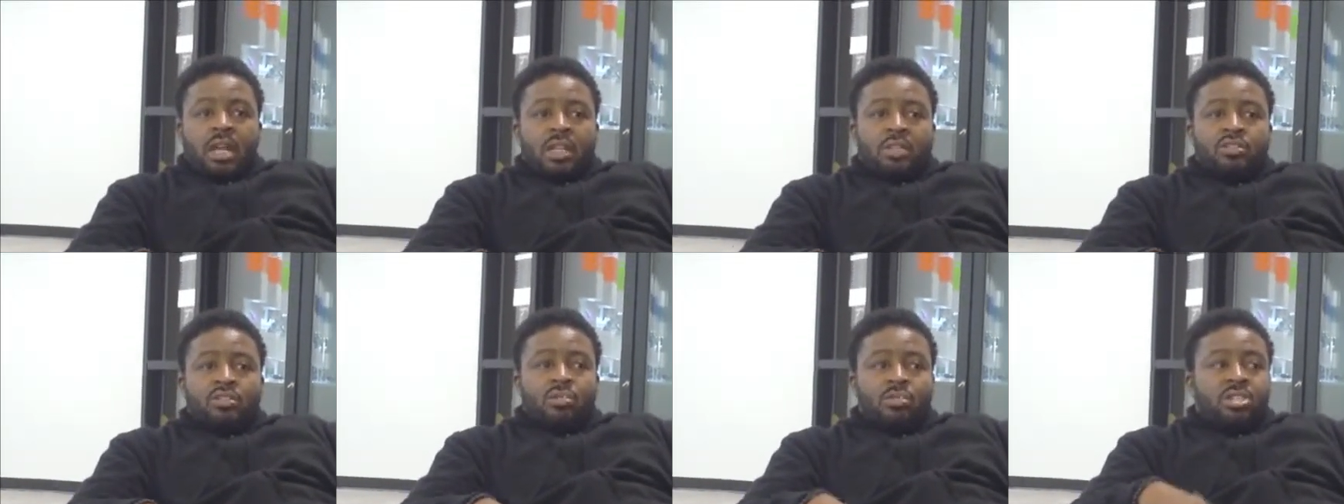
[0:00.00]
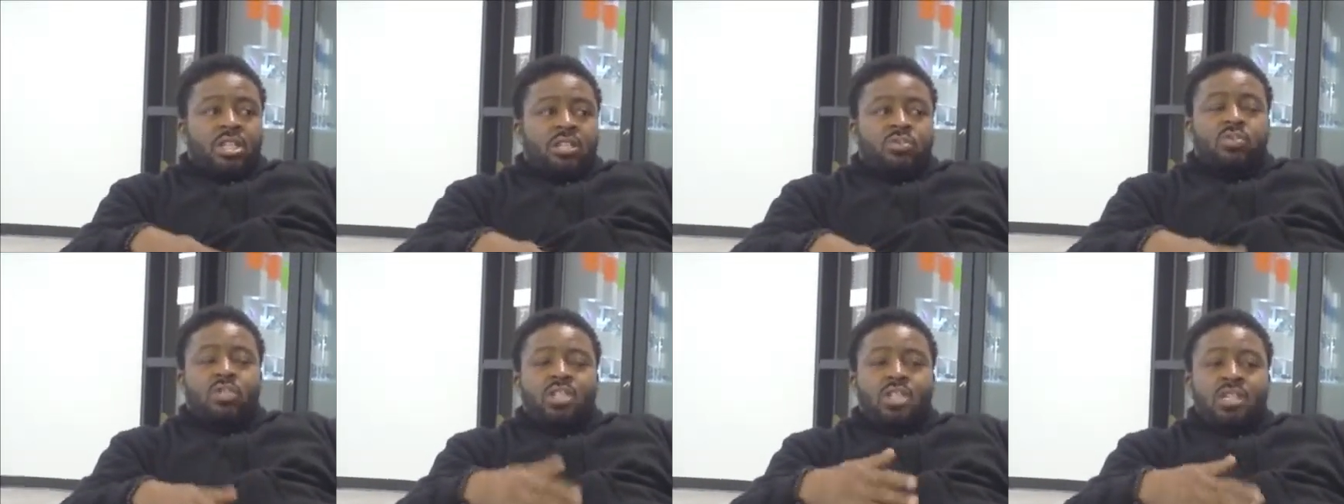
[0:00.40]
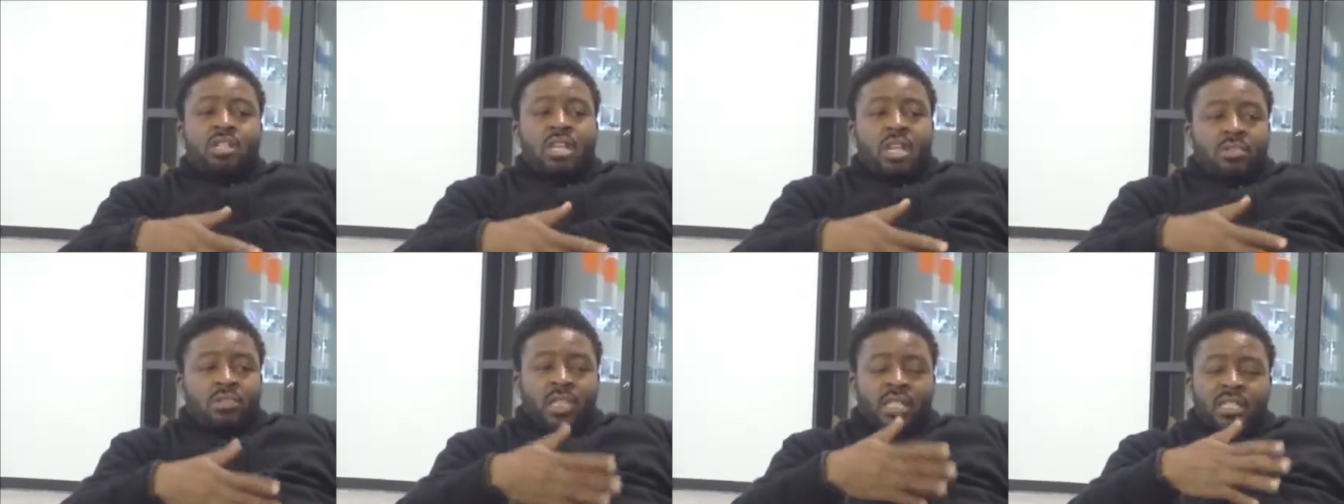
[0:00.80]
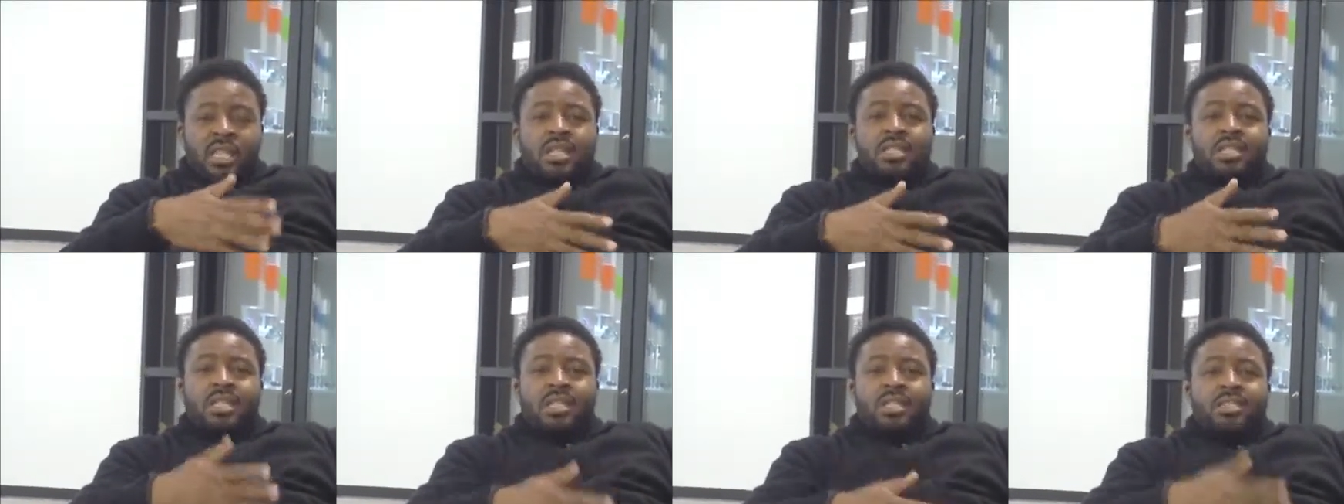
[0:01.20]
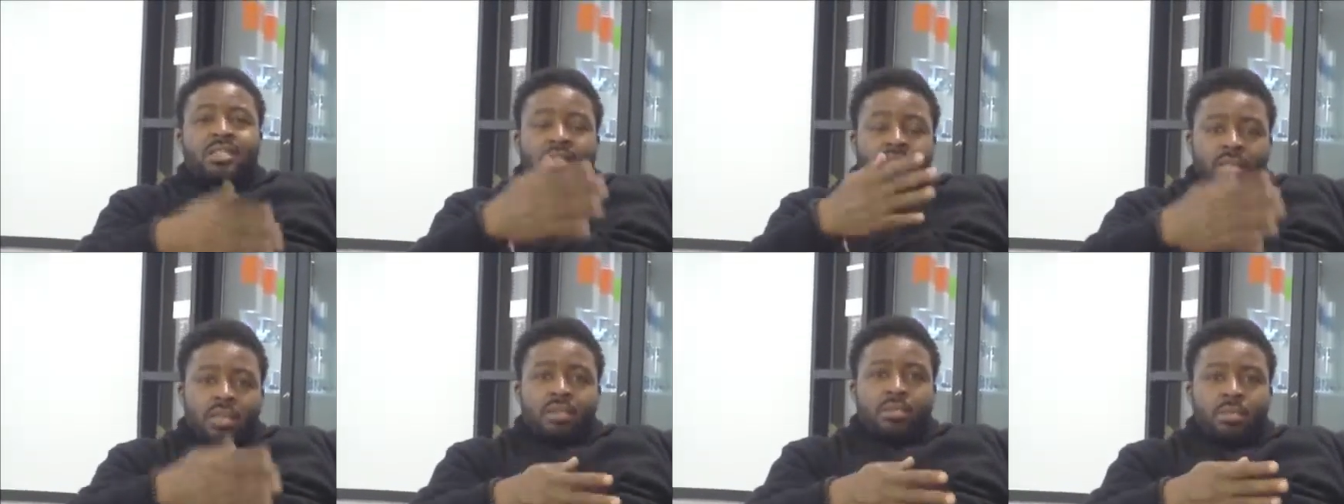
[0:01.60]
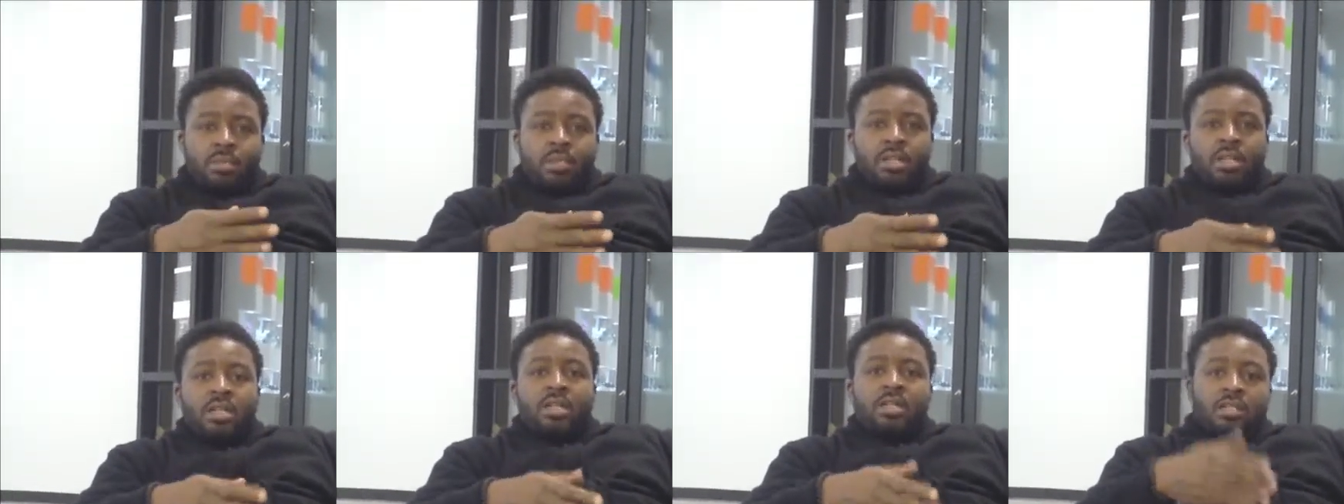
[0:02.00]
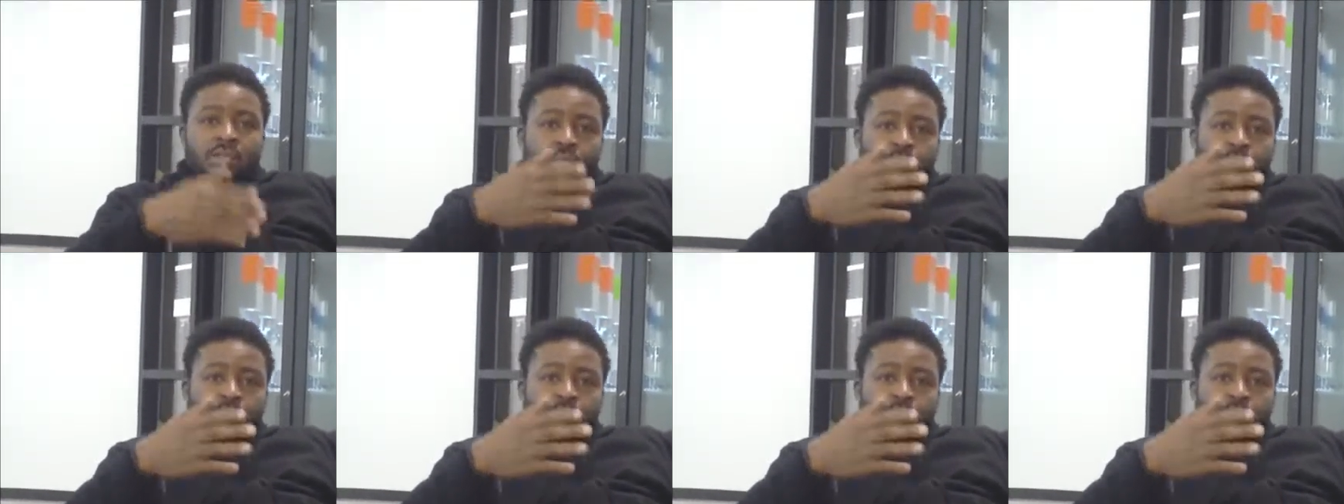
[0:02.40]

I do them just for DJs because I need them to